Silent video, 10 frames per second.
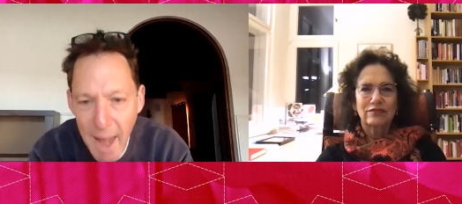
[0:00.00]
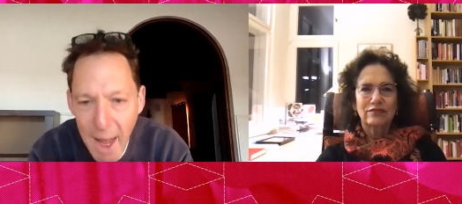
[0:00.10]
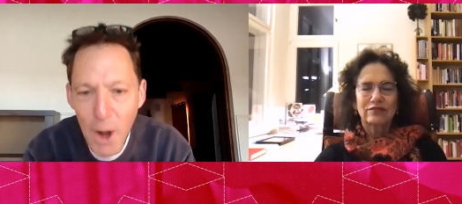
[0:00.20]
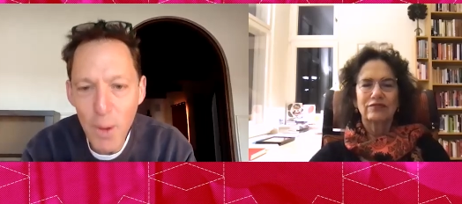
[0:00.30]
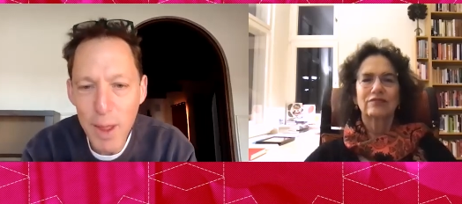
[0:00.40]

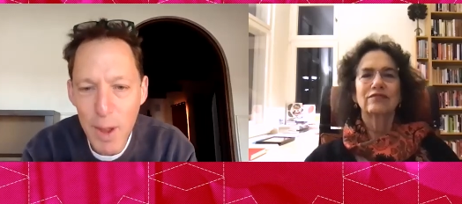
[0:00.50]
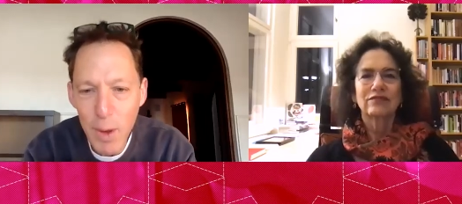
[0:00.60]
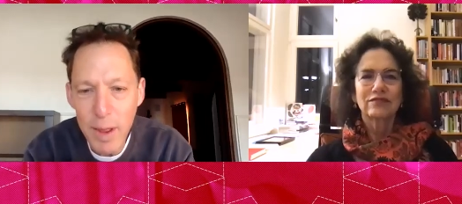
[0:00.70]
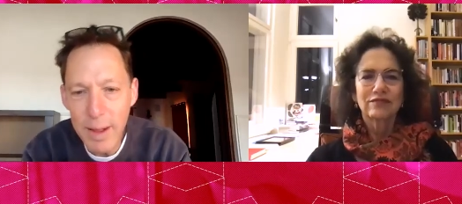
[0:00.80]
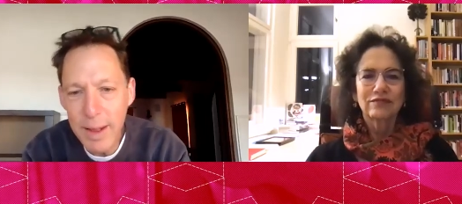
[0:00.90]
Speaker 1: Hello,
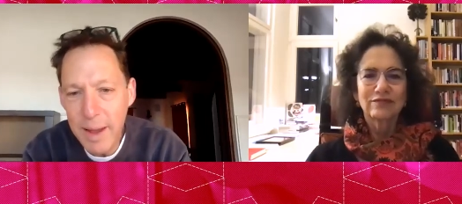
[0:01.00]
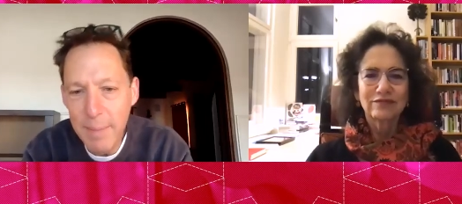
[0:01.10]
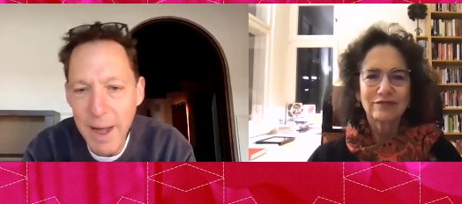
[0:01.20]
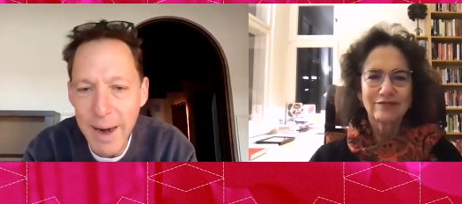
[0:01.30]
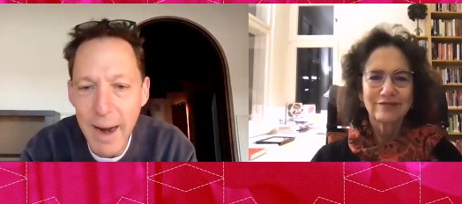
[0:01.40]
Susan
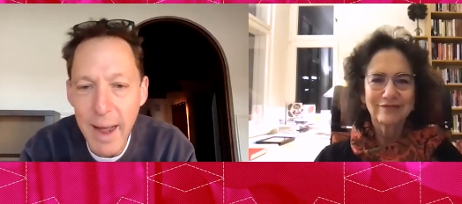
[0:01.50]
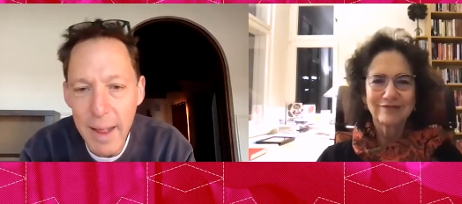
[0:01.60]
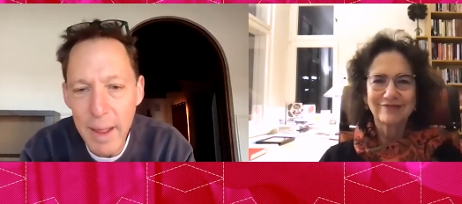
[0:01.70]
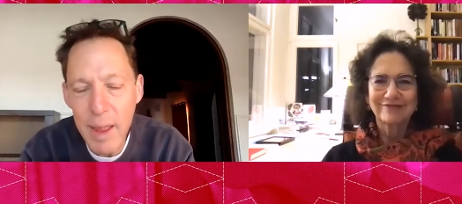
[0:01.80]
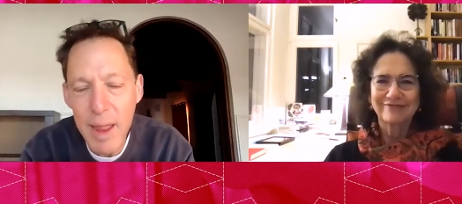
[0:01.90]
Neiman.
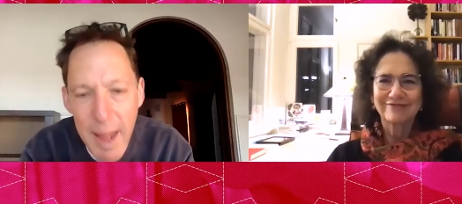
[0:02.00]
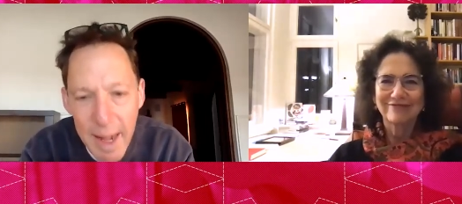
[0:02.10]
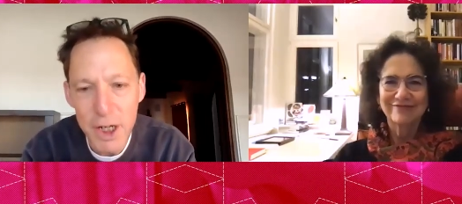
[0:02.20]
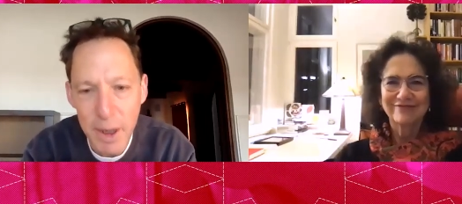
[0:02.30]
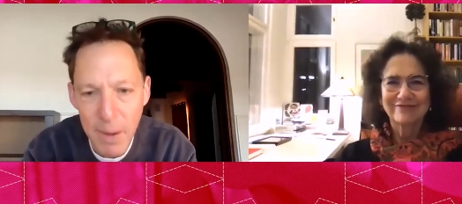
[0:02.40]
It's
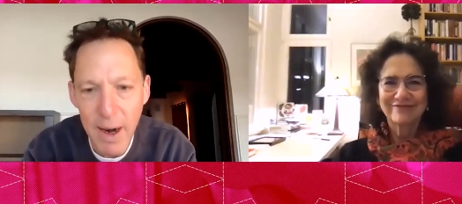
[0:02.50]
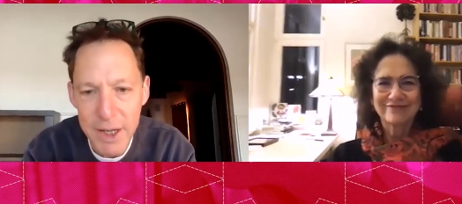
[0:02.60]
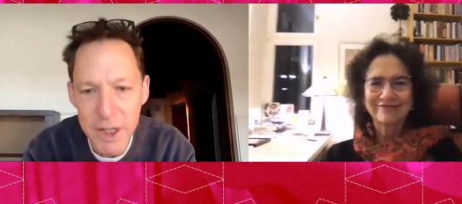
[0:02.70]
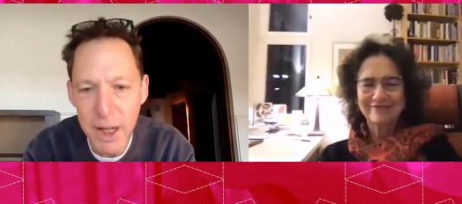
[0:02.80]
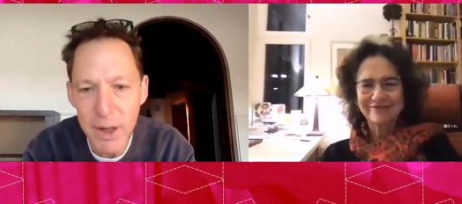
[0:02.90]
such a
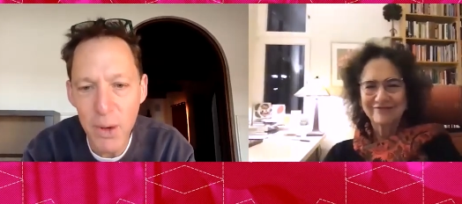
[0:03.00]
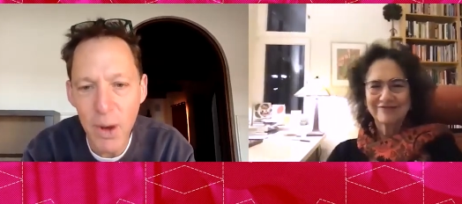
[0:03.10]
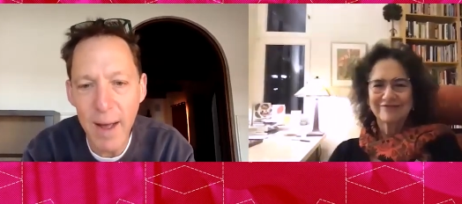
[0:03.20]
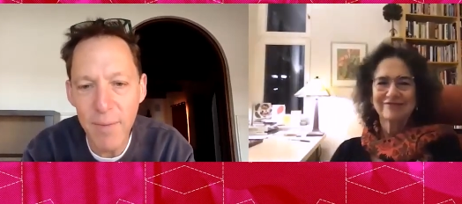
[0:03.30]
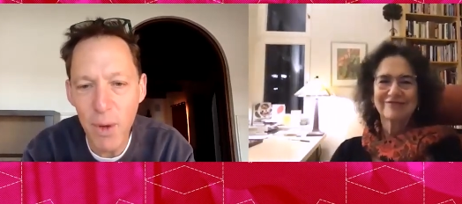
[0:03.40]
pleasure
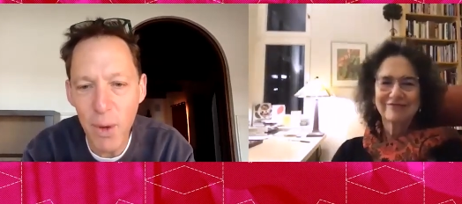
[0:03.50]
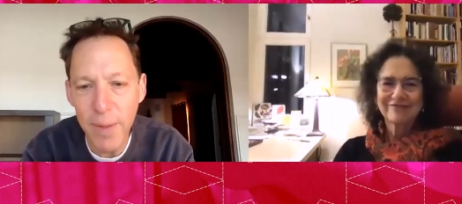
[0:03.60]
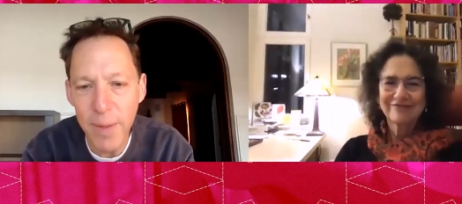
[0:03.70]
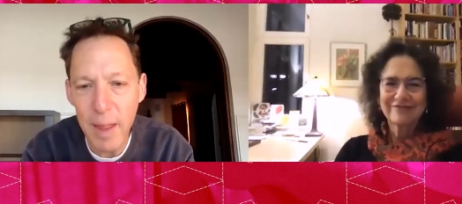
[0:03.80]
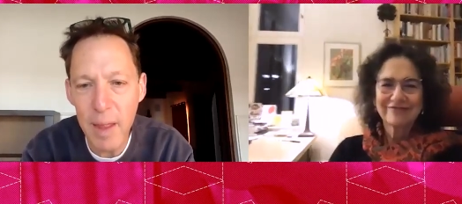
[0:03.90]
to have you
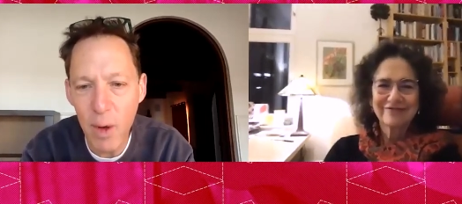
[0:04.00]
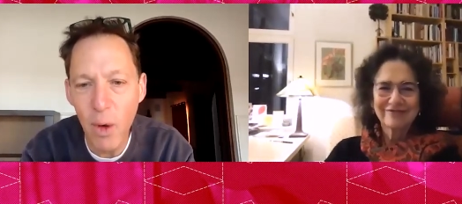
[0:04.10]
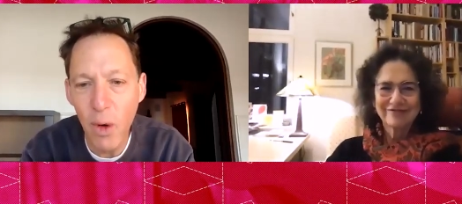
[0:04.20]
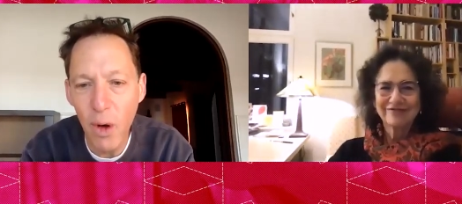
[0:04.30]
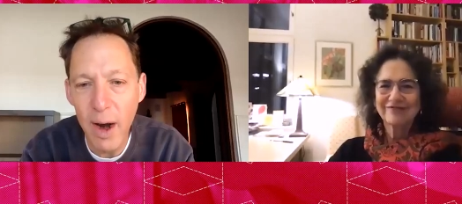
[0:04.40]
on this
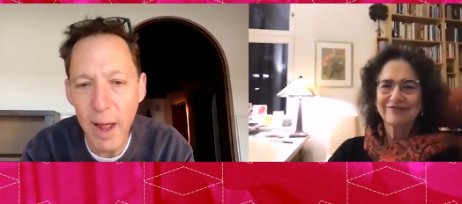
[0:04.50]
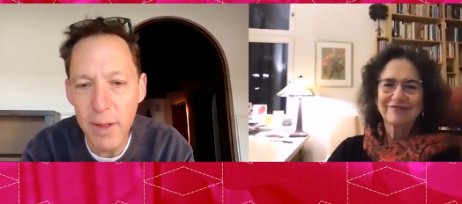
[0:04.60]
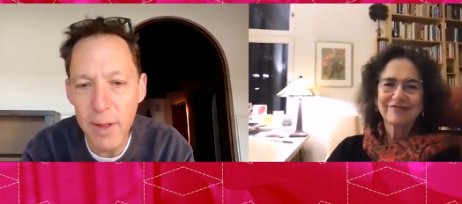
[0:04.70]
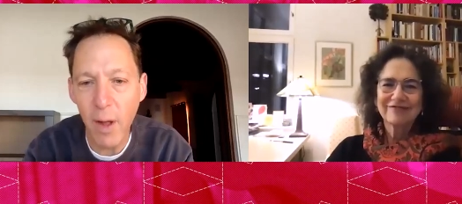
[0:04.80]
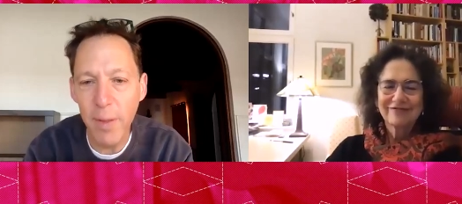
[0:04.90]
call
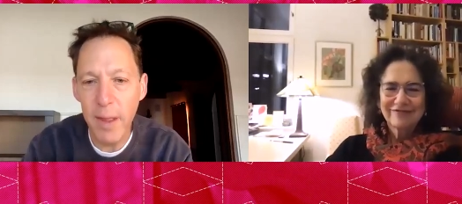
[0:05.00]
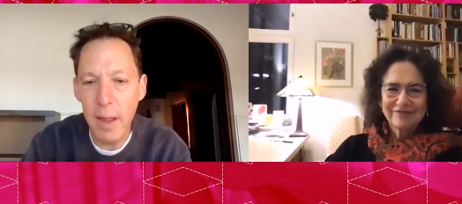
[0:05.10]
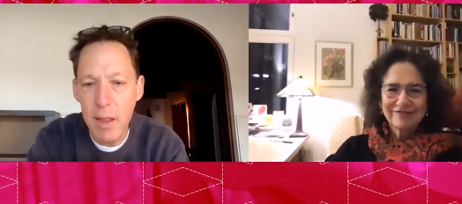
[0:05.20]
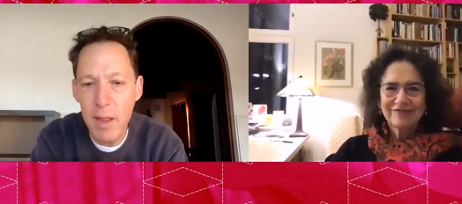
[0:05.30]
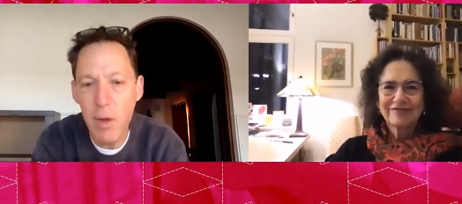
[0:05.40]
and on
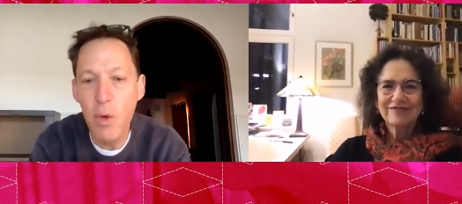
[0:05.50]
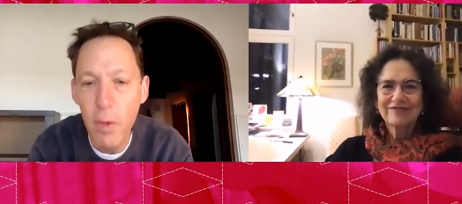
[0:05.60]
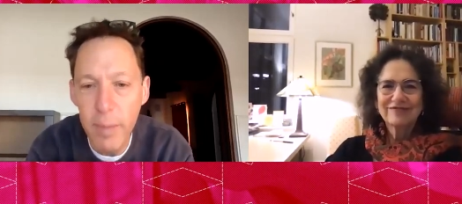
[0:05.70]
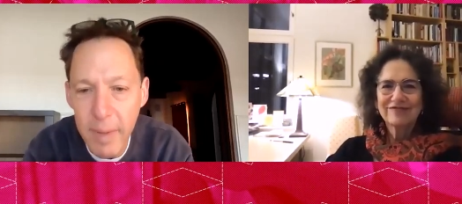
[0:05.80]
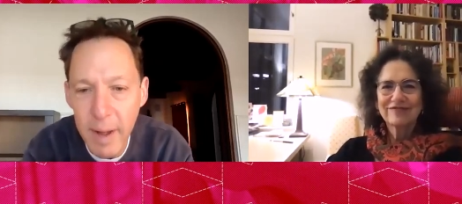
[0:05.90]
this
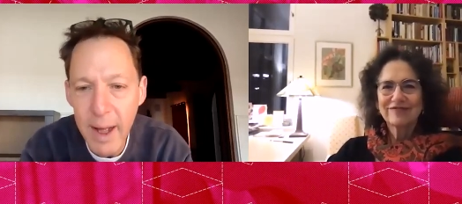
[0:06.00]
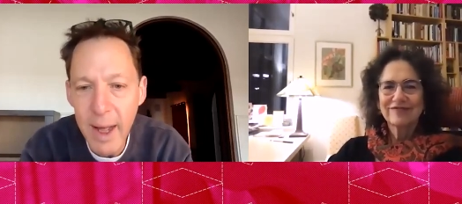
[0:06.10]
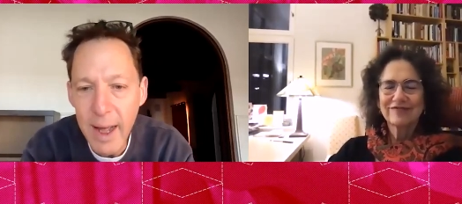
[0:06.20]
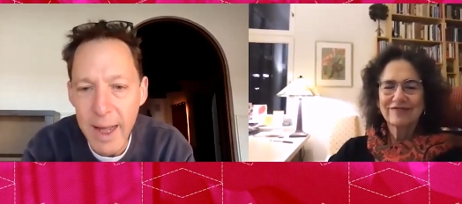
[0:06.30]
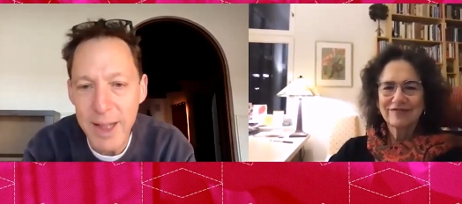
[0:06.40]
Zoom
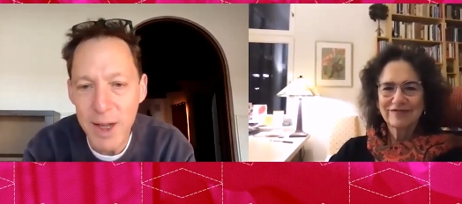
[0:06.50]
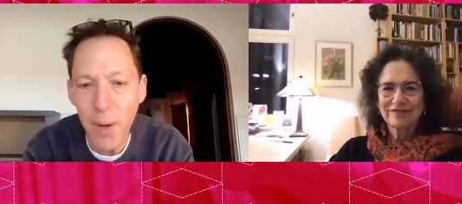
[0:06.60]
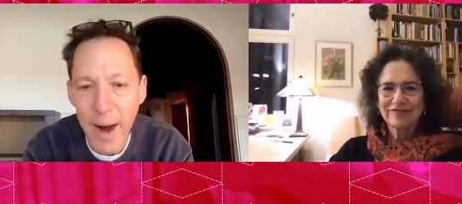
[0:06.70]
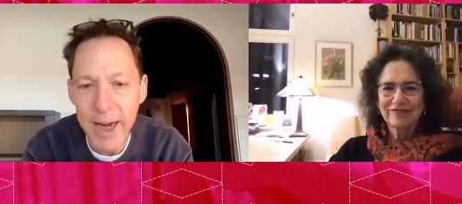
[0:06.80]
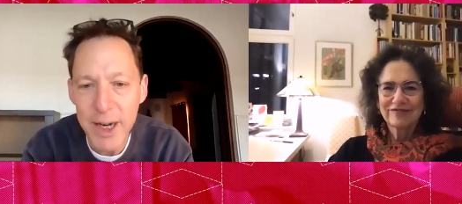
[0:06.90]

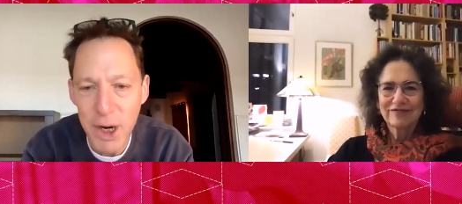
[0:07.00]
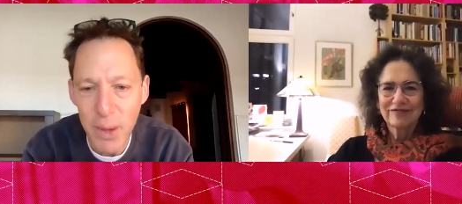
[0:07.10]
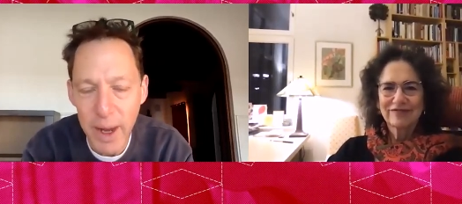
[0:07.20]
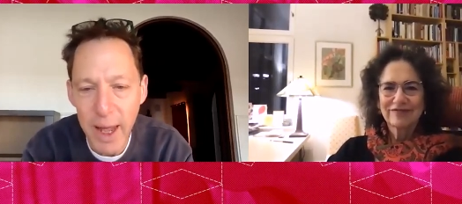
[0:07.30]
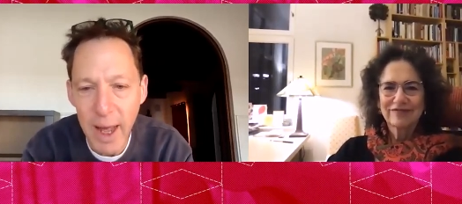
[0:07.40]
interaction we